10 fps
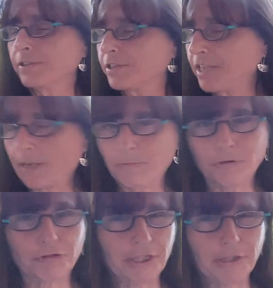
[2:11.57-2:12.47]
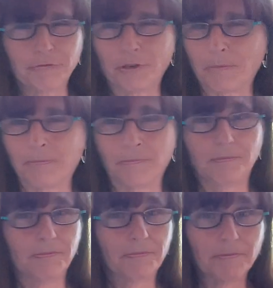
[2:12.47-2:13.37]
set me free
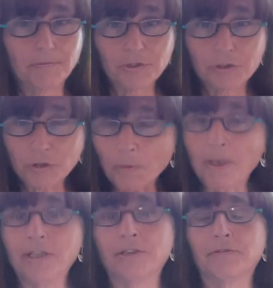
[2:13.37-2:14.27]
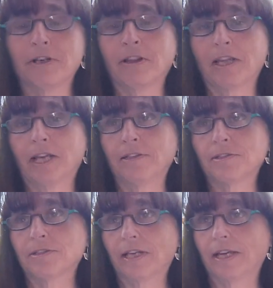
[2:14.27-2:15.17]
from so many different
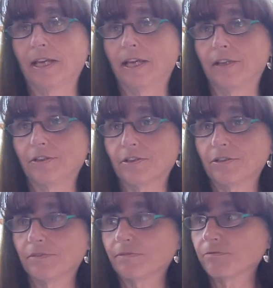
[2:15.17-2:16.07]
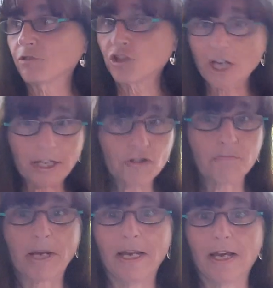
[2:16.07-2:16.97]
things and changed
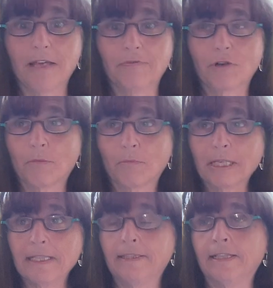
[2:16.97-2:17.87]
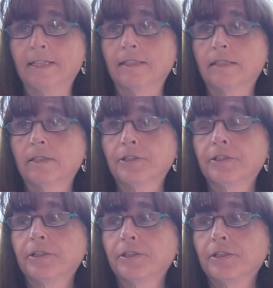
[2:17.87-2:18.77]
my life completely.
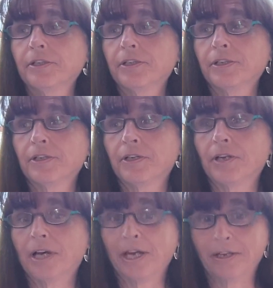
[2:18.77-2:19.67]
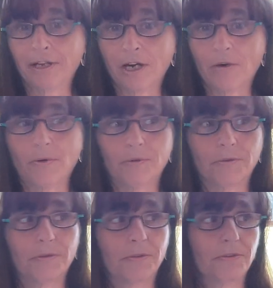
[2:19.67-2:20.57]
I now
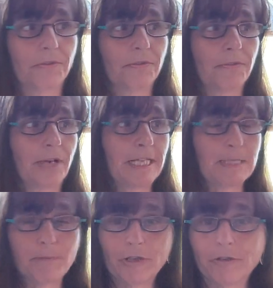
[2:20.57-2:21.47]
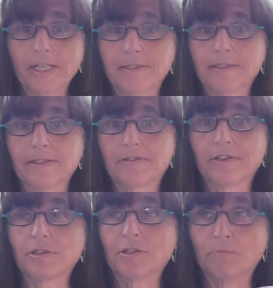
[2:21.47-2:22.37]
experience
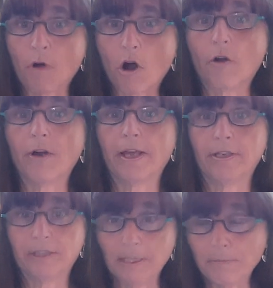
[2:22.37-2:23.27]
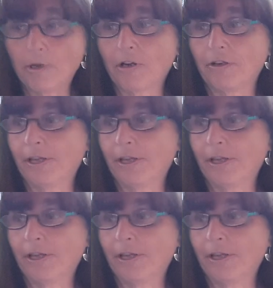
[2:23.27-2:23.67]
this more and deeper